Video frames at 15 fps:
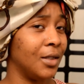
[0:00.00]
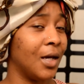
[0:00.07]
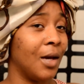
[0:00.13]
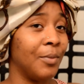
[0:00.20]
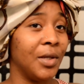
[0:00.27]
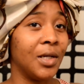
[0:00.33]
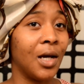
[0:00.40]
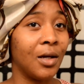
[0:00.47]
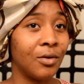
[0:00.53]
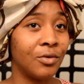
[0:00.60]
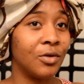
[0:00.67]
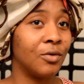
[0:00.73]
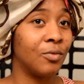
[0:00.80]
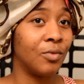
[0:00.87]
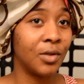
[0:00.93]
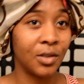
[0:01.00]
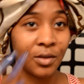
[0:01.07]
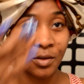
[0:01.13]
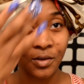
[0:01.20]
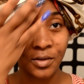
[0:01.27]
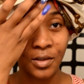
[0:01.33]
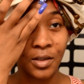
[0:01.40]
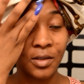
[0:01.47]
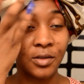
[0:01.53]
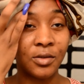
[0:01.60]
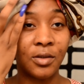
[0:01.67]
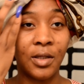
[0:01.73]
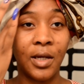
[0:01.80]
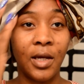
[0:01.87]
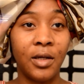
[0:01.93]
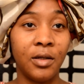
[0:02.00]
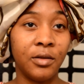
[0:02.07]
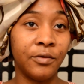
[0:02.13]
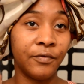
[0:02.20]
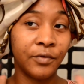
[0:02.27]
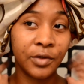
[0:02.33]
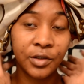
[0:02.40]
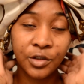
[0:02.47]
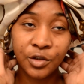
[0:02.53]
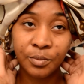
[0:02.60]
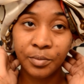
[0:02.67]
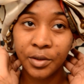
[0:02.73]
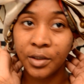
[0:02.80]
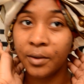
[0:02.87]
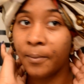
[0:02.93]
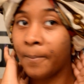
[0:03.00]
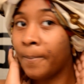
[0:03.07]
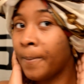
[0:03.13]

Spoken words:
I mean, I don't know what it looks like until I edit the footage, but